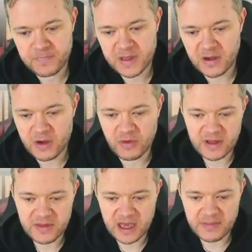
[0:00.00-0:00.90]
Don't know what I
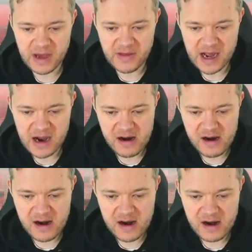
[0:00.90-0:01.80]
think about that.
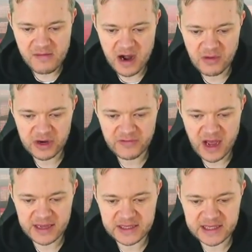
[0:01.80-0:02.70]
Um, I would have
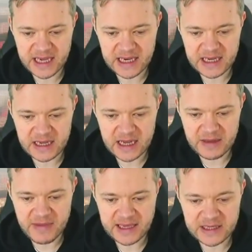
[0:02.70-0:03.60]
liked to seen uh,
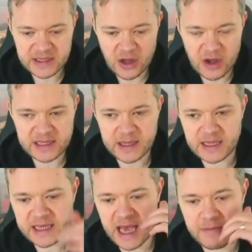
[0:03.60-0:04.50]
Mason start in
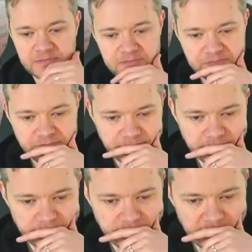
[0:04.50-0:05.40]
this game,
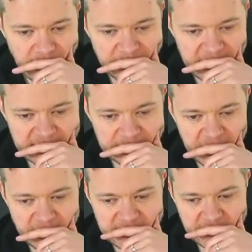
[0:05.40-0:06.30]
but I
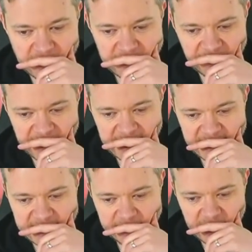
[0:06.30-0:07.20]
suppose he's got to feed
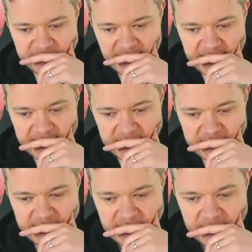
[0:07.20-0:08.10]
Anthony Martial in,
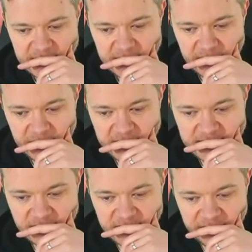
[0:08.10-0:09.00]
and you know
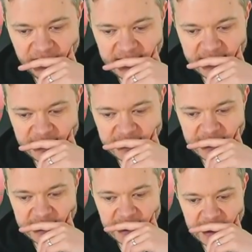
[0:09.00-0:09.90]
Martial definitely does
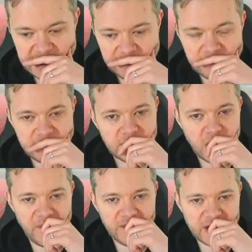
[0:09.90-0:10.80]
need the
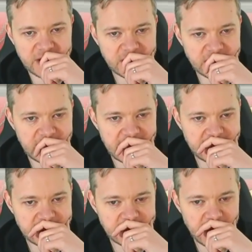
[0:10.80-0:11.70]
confidence, doesn't he?
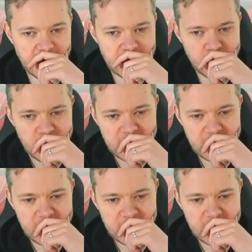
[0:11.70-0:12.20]
So.